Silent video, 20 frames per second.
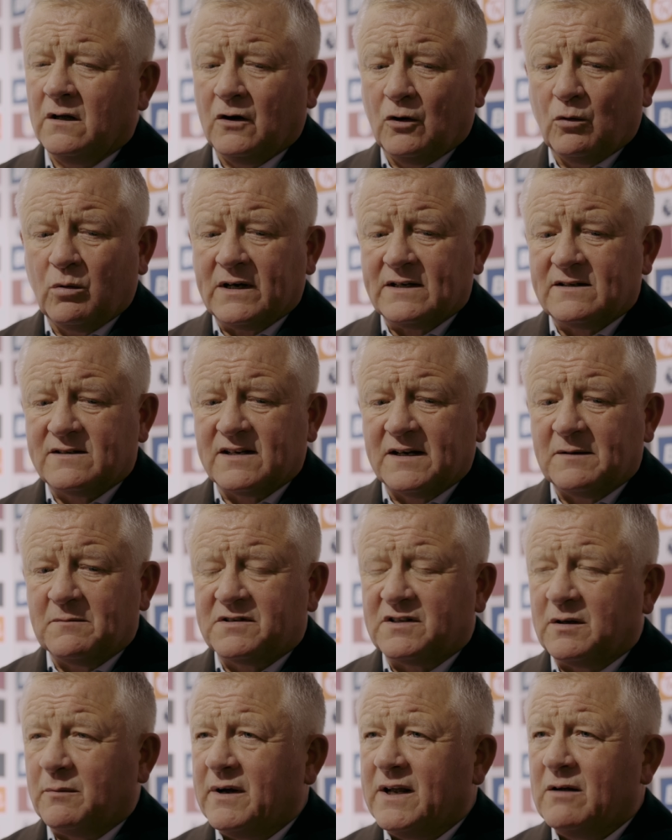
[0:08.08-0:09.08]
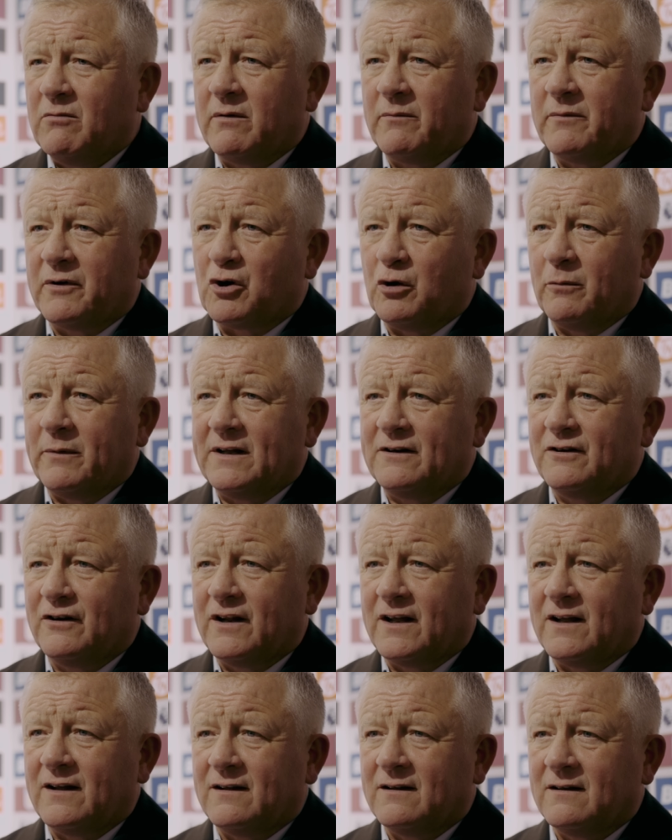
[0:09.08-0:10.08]
It always seems to be when we come here,
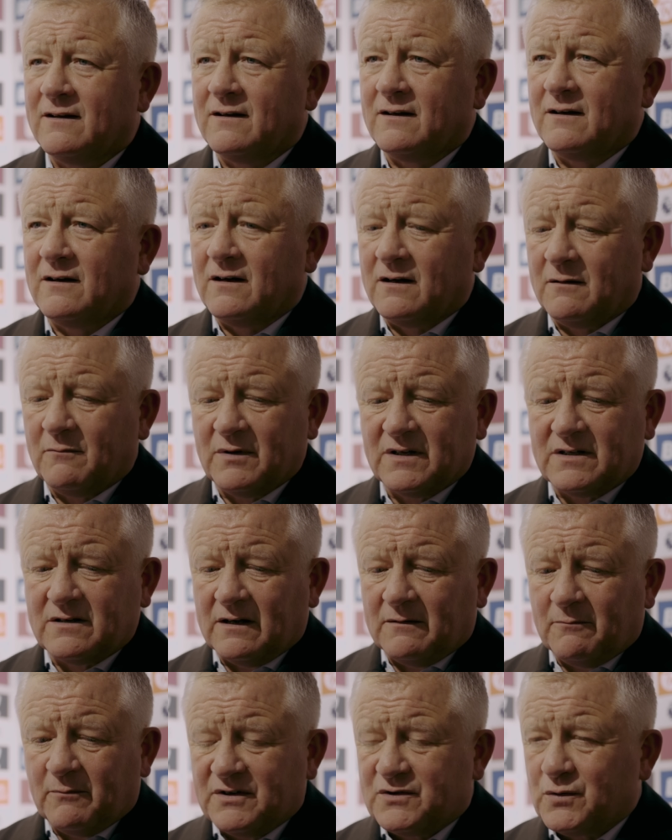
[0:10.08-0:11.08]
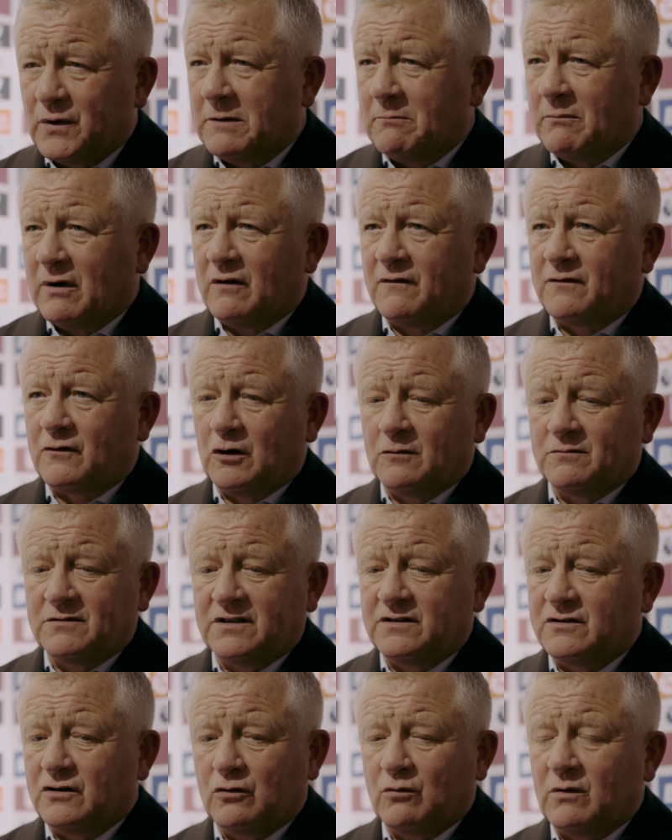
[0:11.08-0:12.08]
doesn't it? And between both clubs,
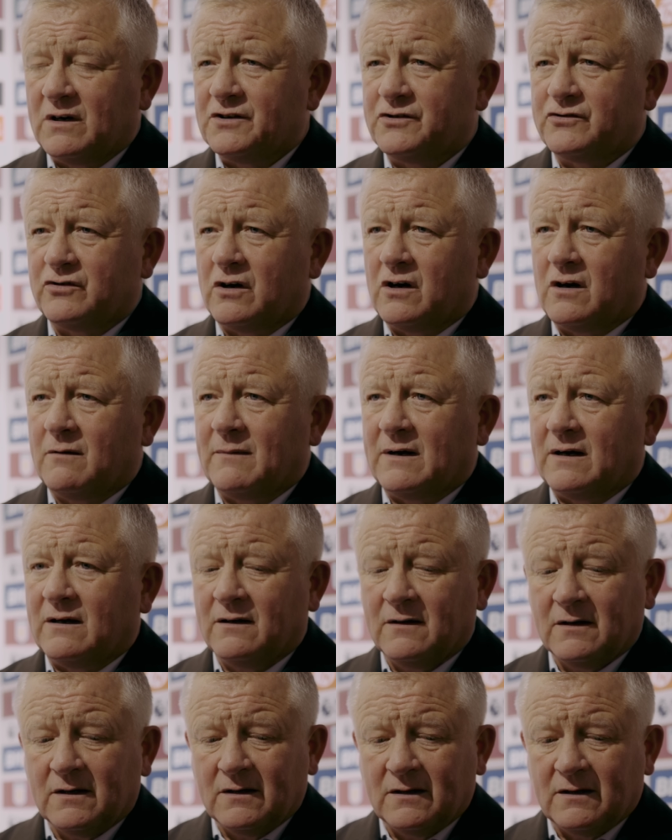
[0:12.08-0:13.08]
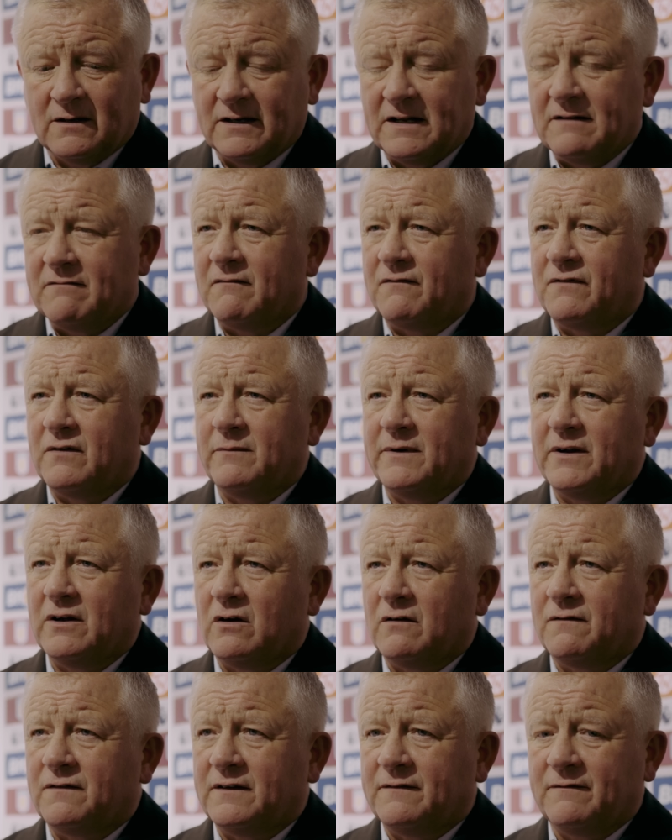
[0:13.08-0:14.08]
there's always drama. And even from the
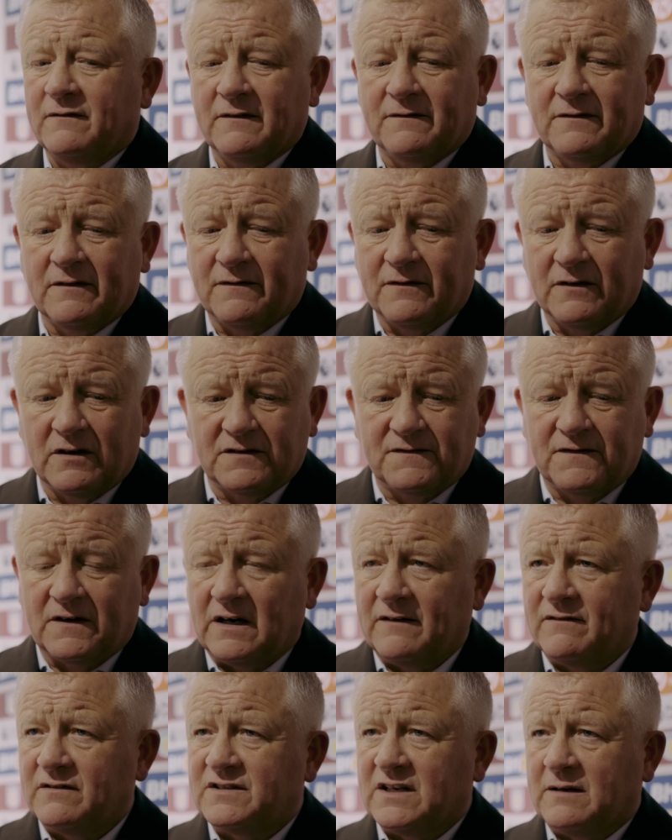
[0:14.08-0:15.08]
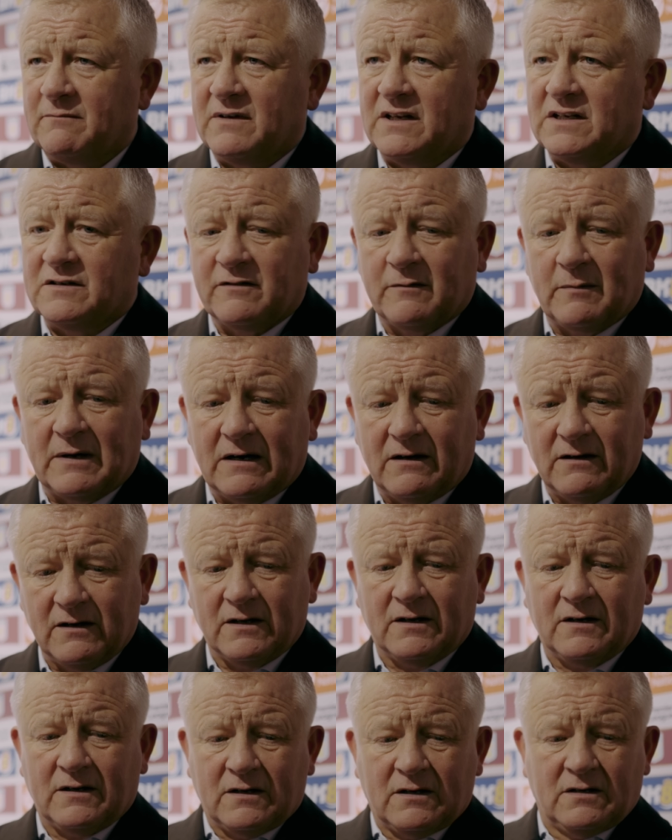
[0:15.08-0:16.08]
off, even if the first 5 or 10 minutes, were about
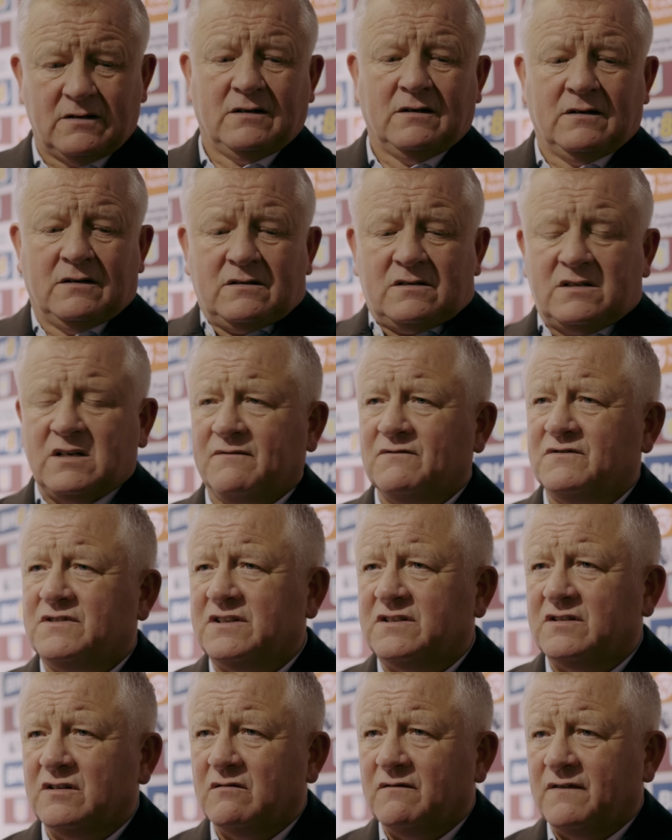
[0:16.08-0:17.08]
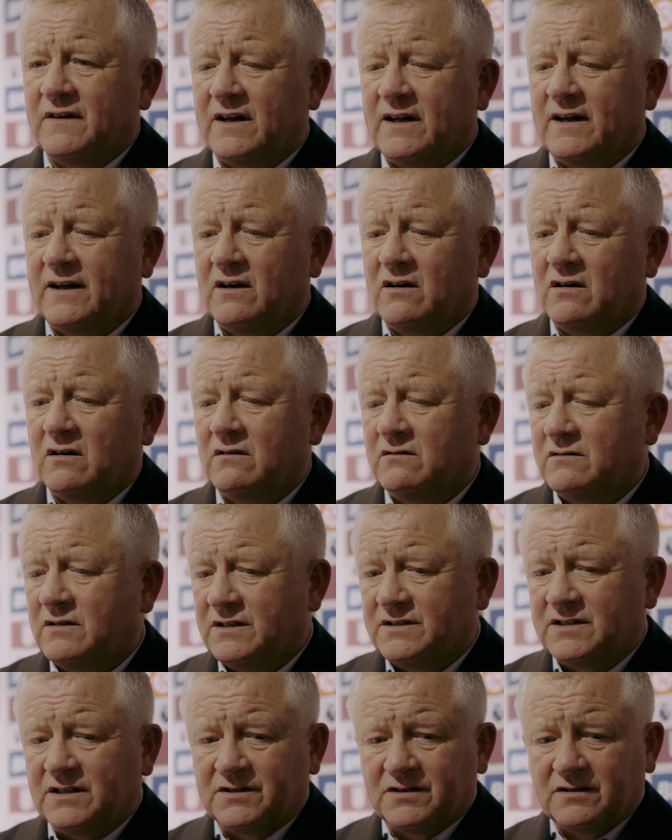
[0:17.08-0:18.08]
72 VAR
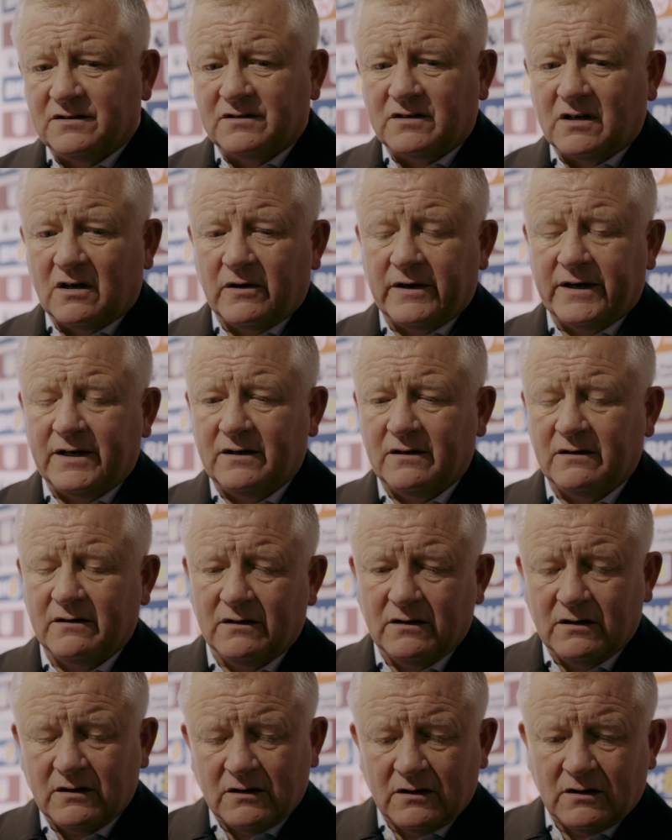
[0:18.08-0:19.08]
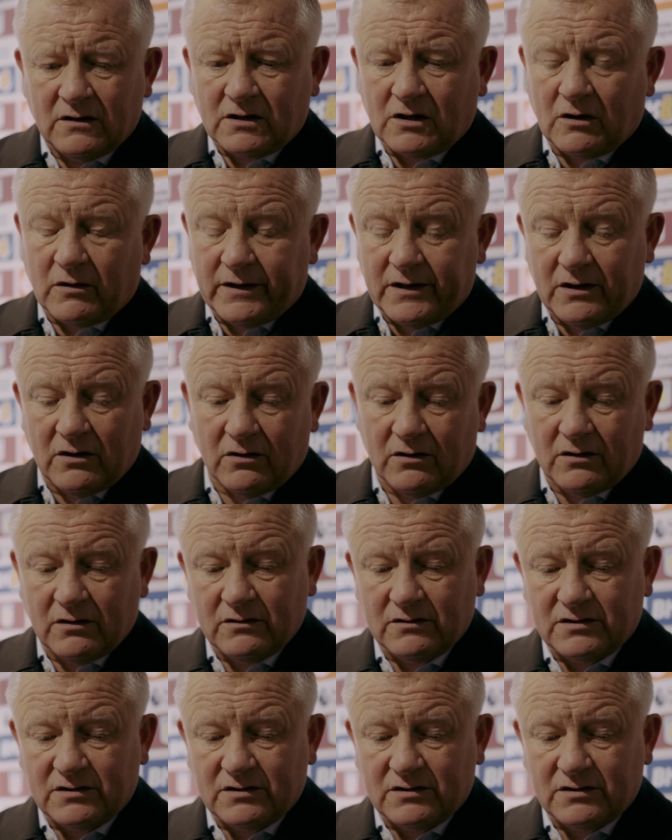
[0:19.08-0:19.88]
decisions going on.